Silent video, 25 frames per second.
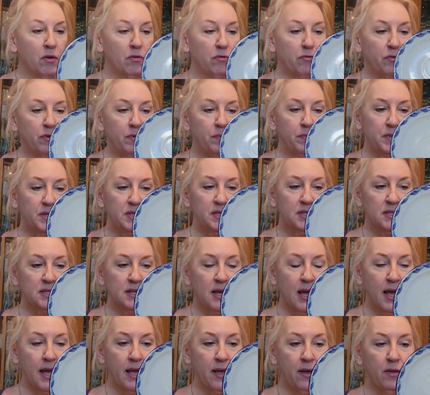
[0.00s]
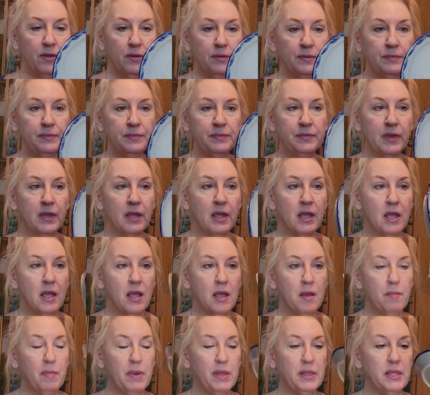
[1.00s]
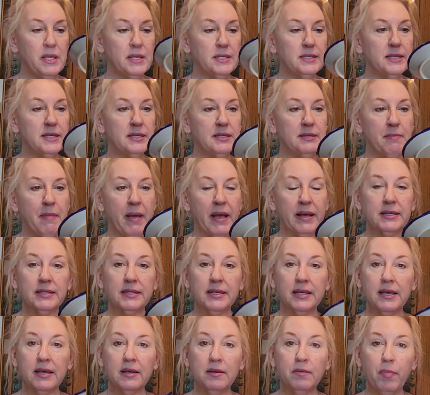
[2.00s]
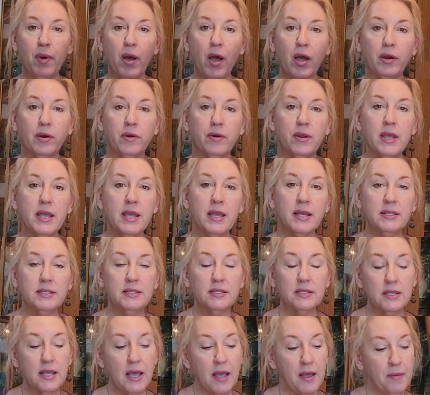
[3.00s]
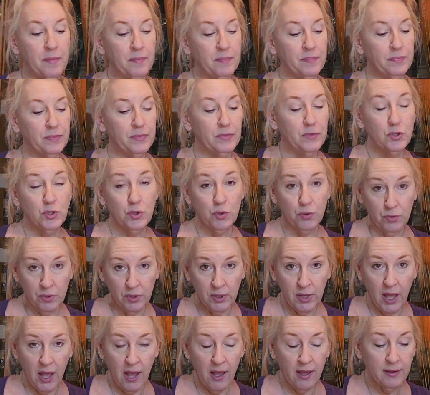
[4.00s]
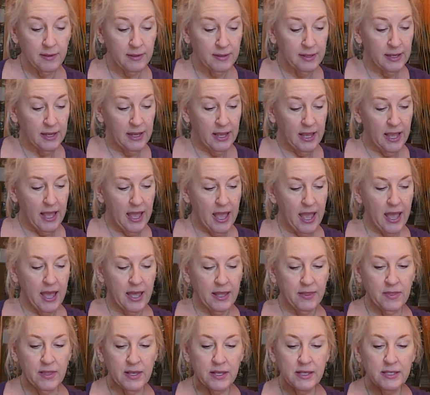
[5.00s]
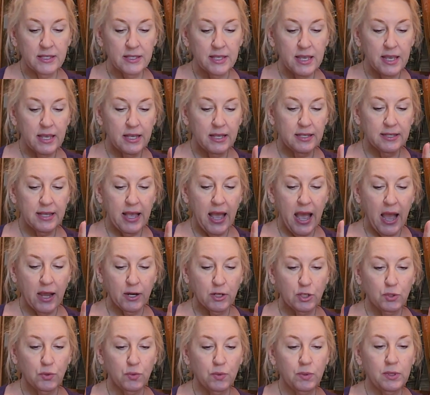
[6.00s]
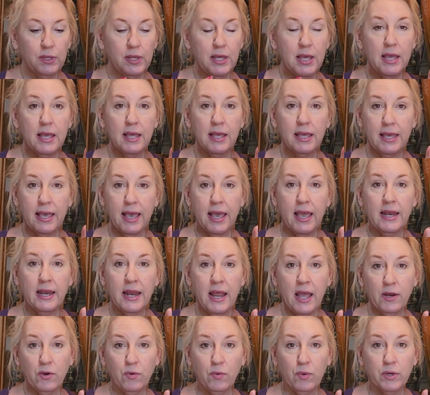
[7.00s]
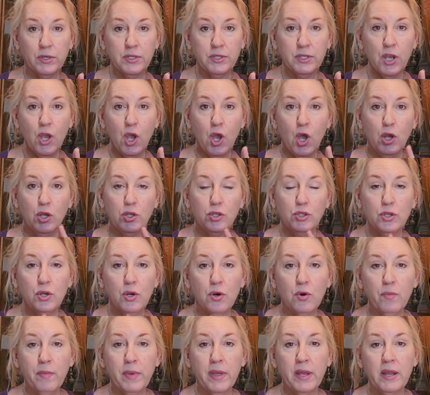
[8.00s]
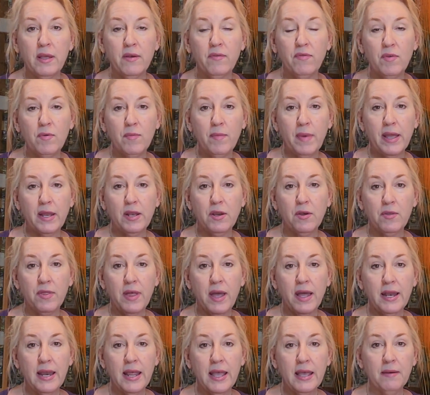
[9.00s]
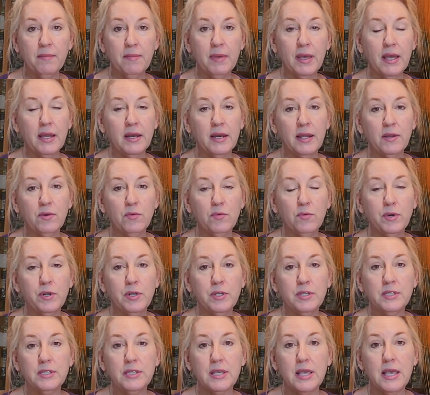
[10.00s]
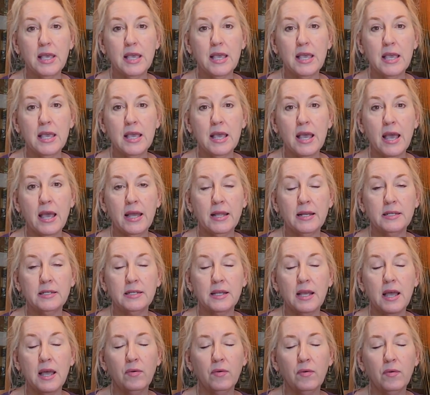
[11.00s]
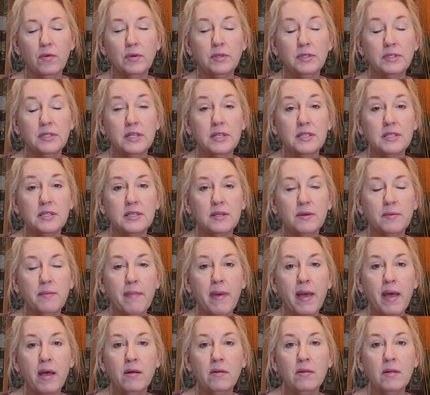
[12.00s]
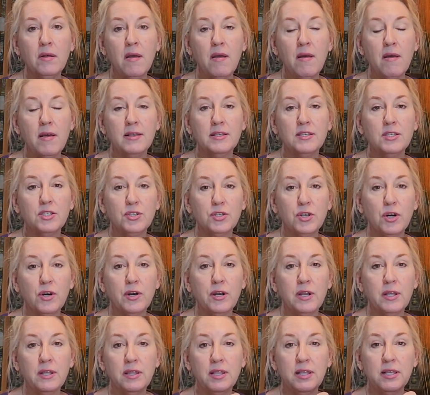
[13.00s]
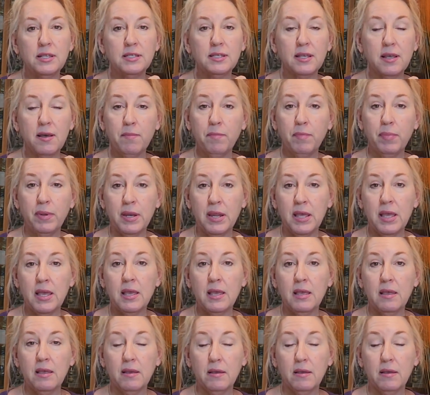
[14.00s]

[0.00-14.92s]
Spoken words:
from the style, but this is Mexican pottery. It's tonalá, and this is actually Ken Edwards. So many of you might know that name, Ken Edwards. He and Ortiz Sarmel started this company